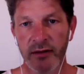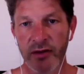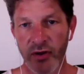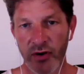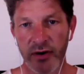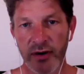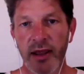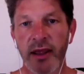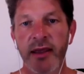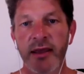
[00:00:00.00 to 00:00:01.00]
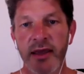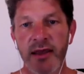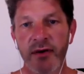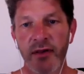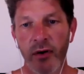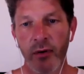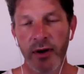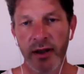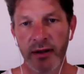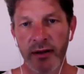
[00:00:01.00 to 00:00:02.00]
Third, even though
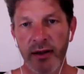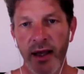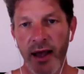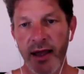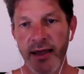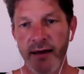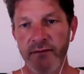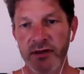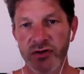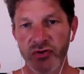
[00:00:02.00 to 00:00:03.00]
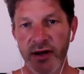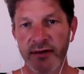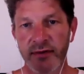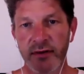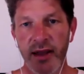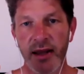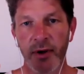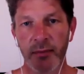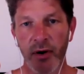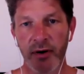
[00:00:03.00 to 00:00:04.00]
I have this stress in
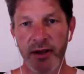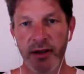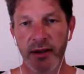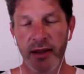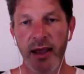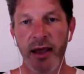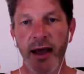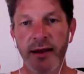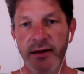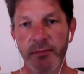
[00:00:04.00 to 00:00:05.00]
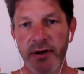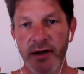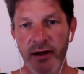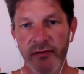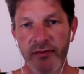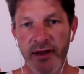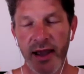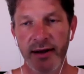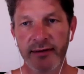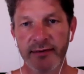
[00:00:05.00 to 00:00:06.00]
my body, I deeply love
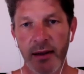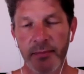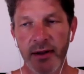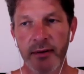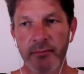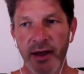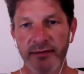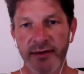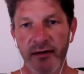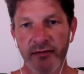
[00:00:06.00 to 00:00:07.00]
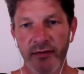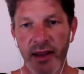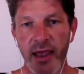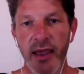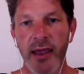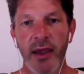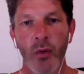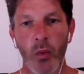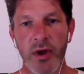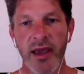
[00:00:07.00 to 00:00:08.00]
and accept myself.
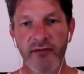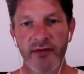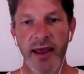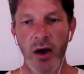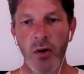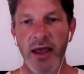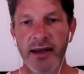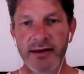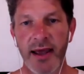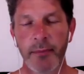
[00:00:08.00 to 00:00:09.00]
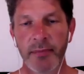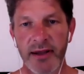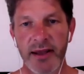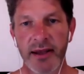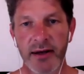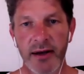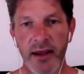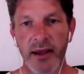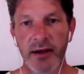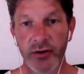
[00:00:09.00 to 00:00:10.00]
We have now tapped in
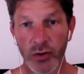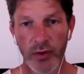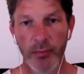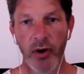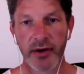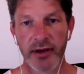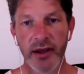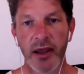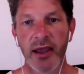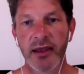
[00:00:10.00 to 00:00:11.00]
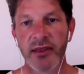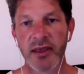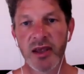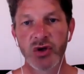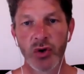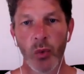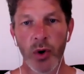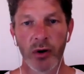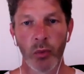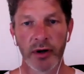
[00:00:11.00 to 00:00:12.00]
to the body the issue we
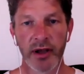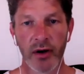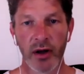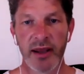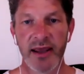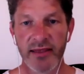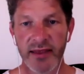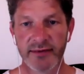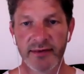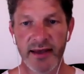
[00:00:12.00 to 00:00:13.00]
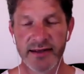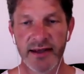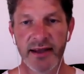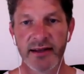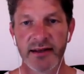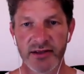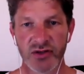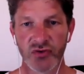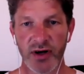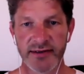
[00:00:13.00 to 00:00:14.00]
are working on. In this case, the
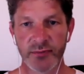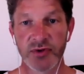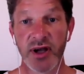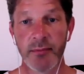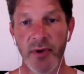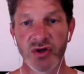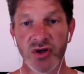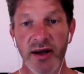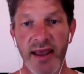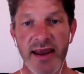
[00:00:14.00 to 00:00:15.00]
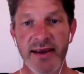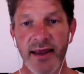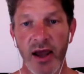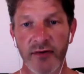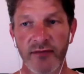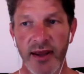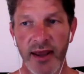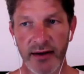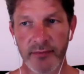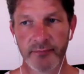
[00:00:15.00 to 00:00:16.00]
stress, which I measured at 8 out of
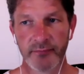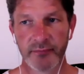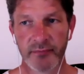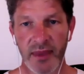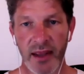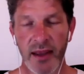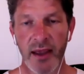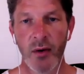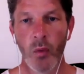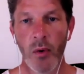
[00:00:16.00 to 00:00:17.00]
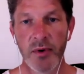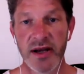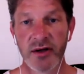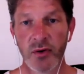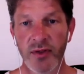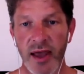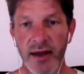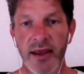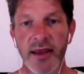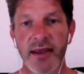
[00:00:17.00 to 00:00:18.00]
10. What we need to do then
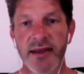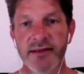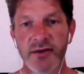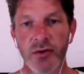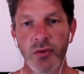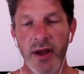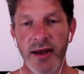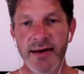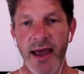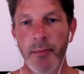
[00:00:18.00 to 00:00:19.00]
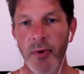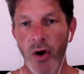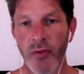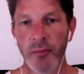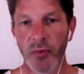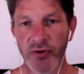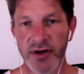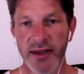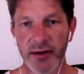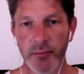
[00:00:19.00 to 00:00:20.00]
is to tap on the
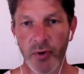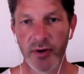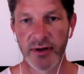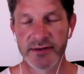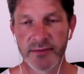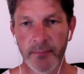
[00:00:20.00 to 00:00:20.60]
meridian points.